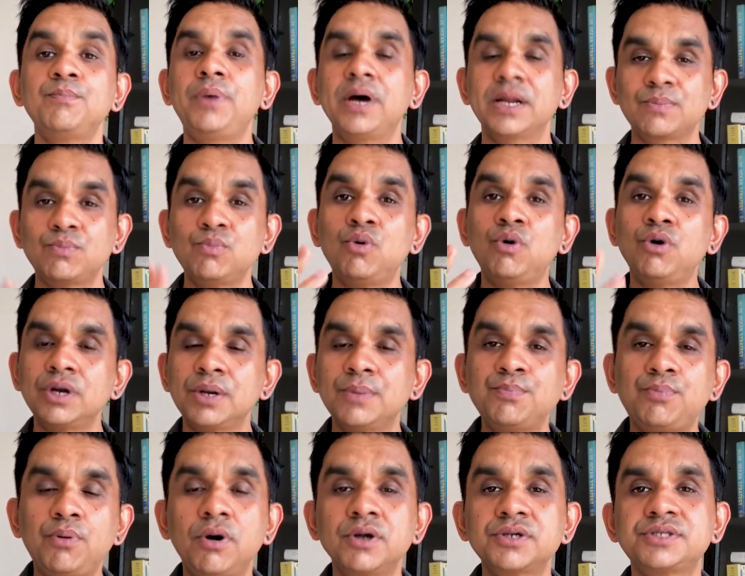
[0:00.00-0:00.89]
but more
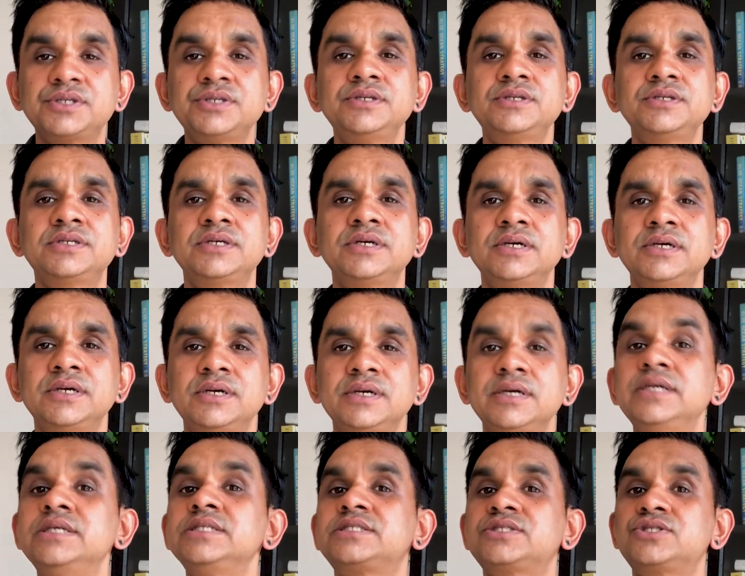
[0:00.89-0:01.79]
important
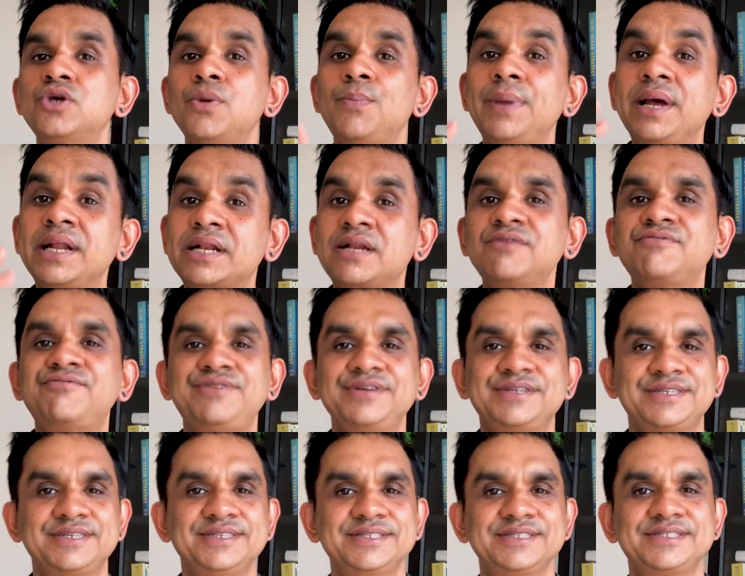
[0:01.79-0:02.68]
is your mental
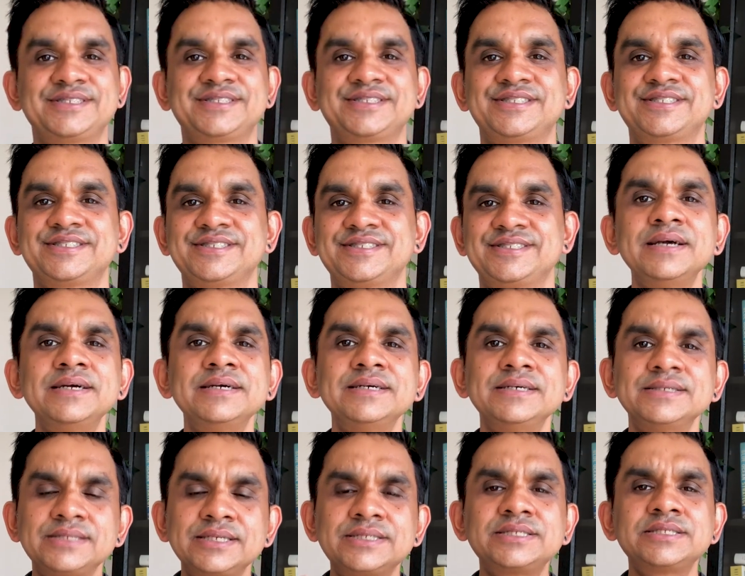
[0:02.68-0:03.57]
fitness.
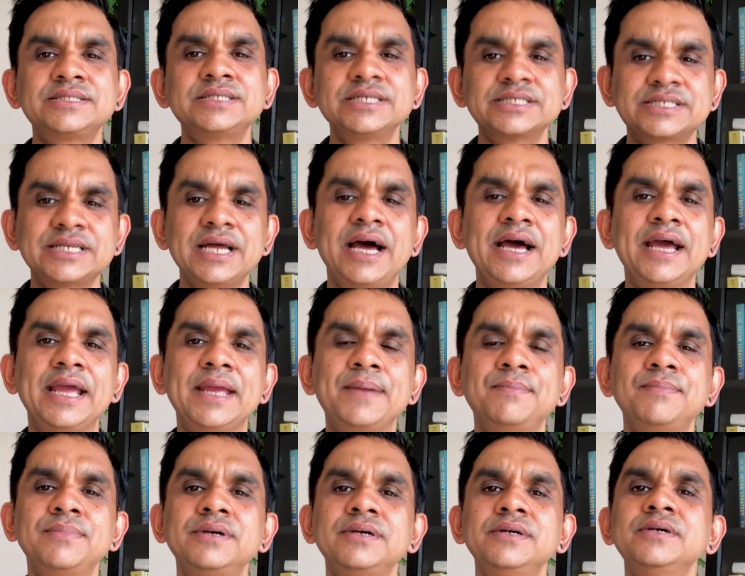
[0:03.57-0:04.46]
This is the
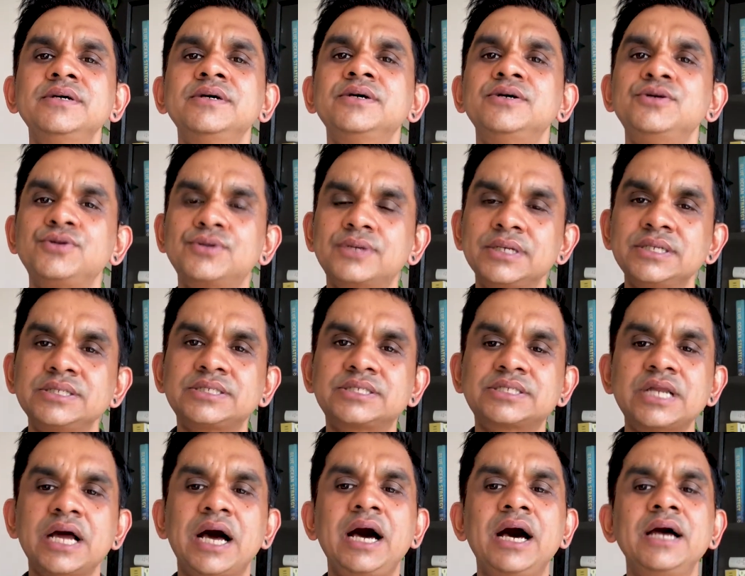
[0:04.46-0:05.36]
time you can
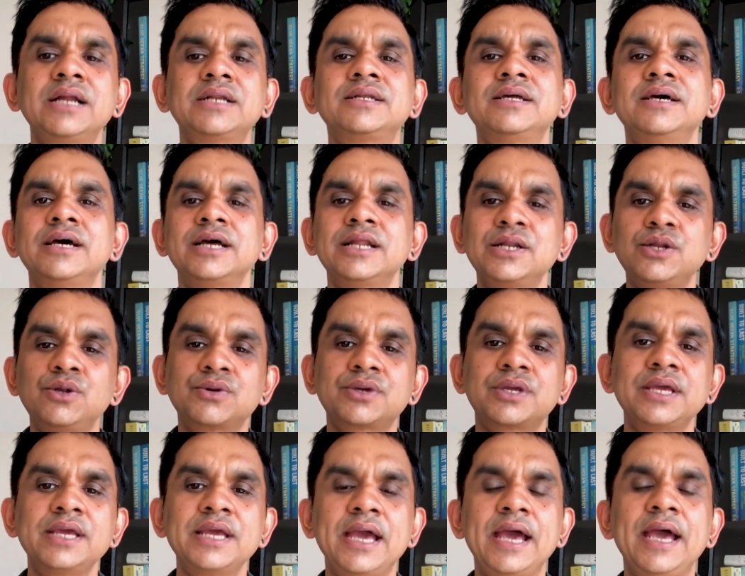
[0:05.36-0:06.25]
start
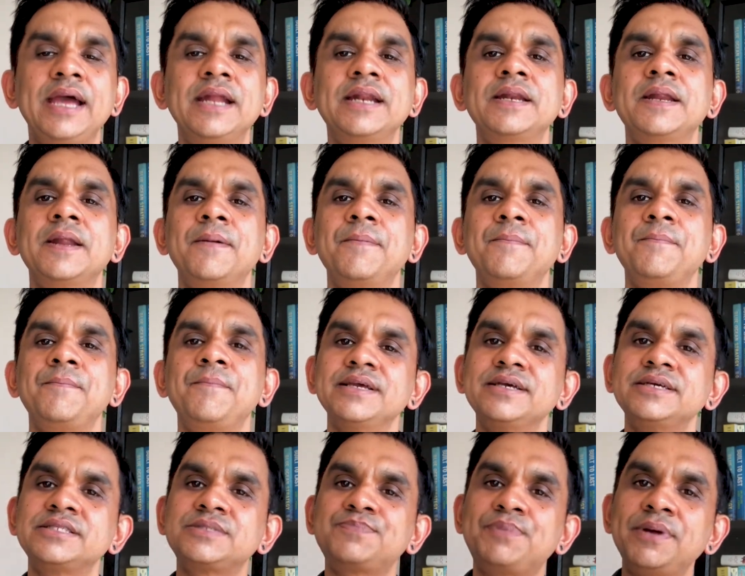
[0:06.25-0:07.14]
looking at
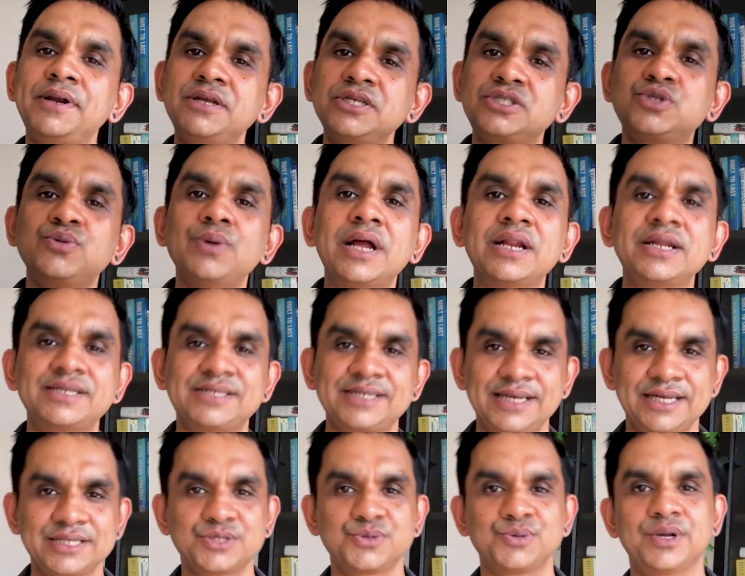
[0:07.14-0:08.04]

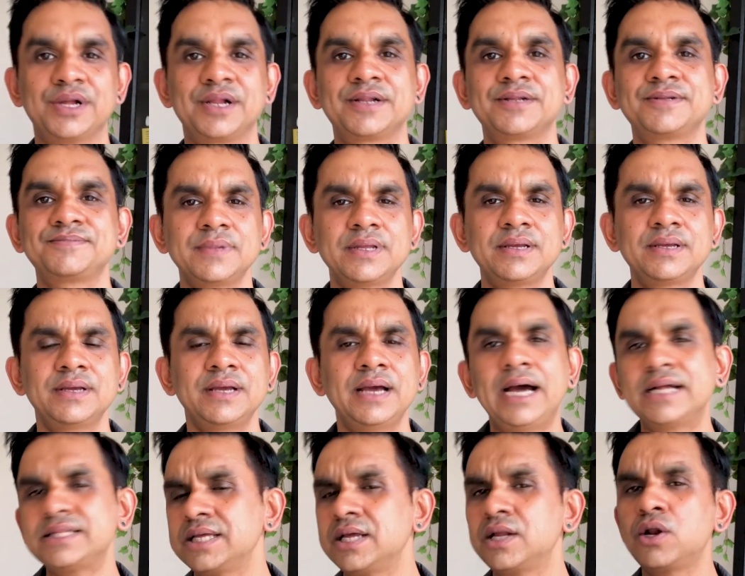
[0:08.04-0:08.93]
spirituality as well.
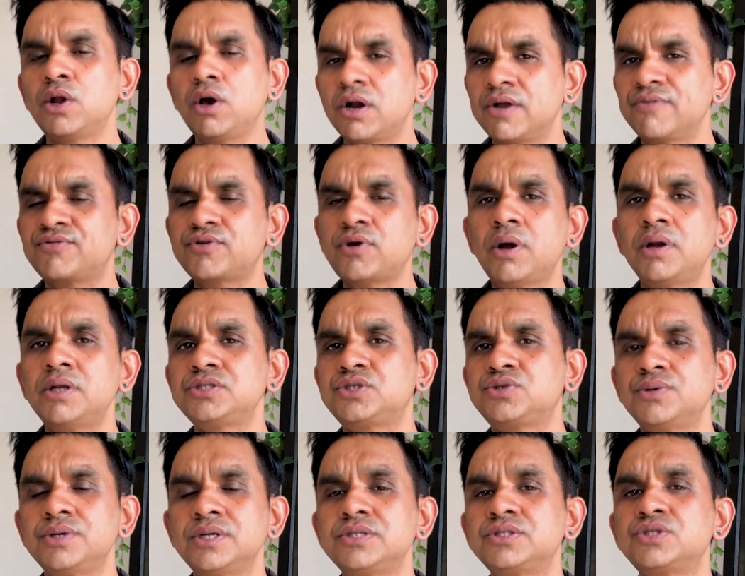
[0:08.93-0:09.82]
I think a lot of college
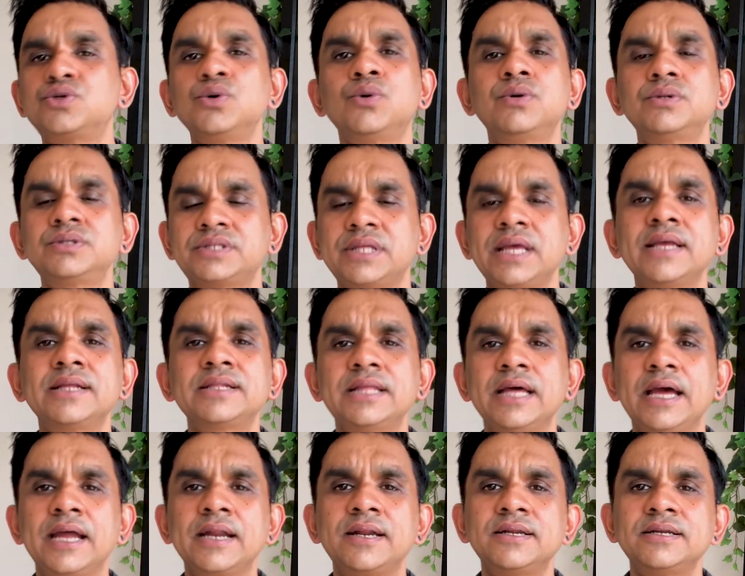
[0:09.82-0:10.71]
students don't think
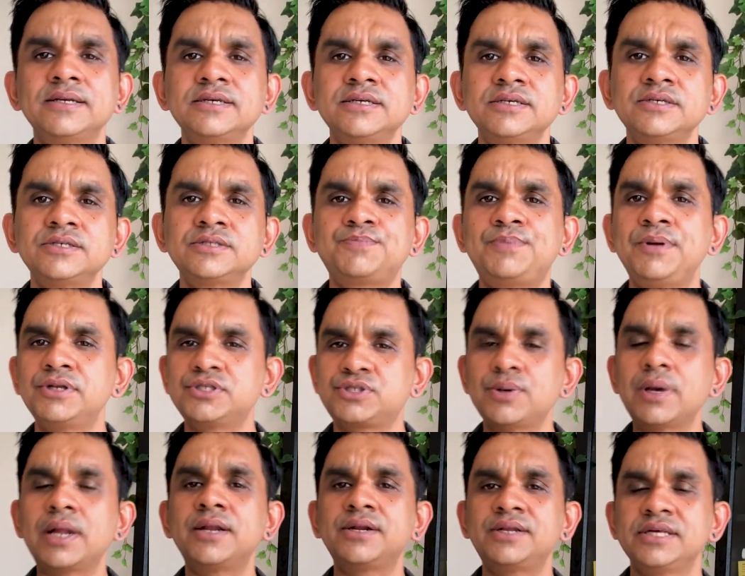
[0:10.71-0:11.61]
that
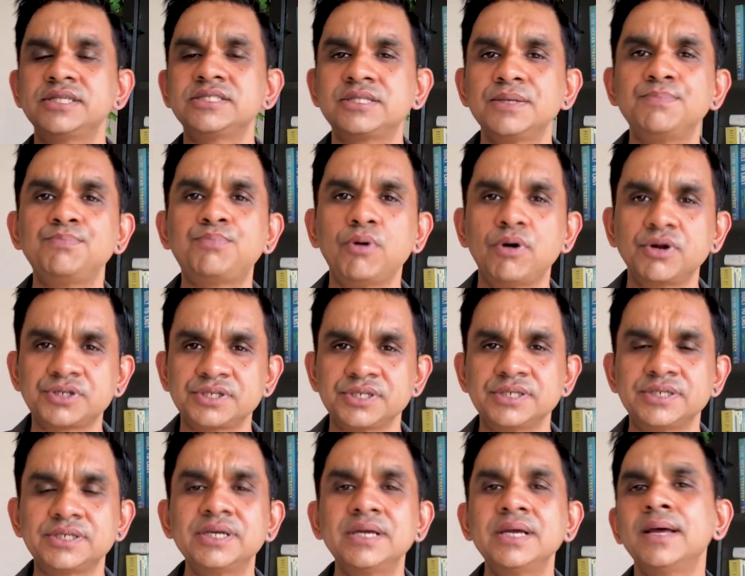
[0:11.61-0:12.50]
spirituality is
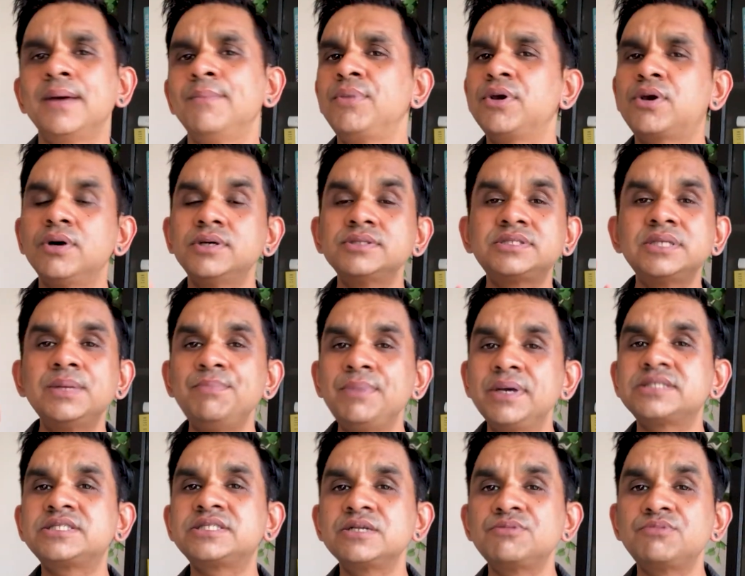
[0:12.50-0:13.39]
important because they
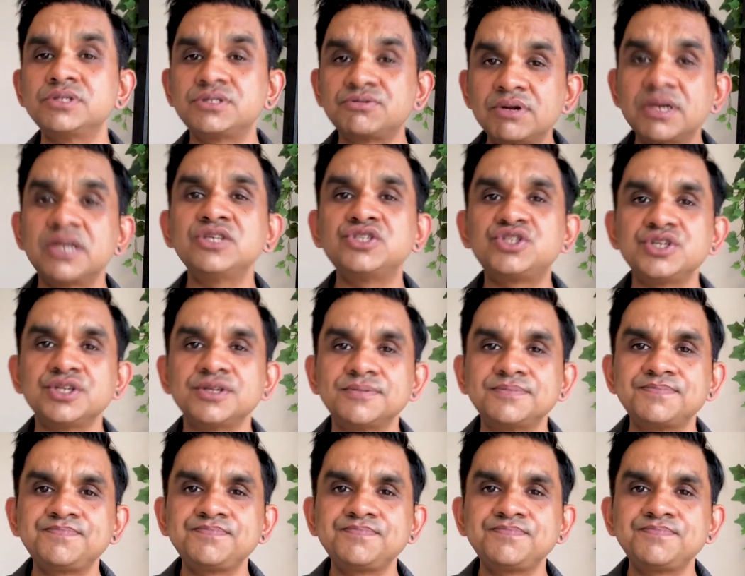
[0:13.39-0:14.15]
mix it with religion.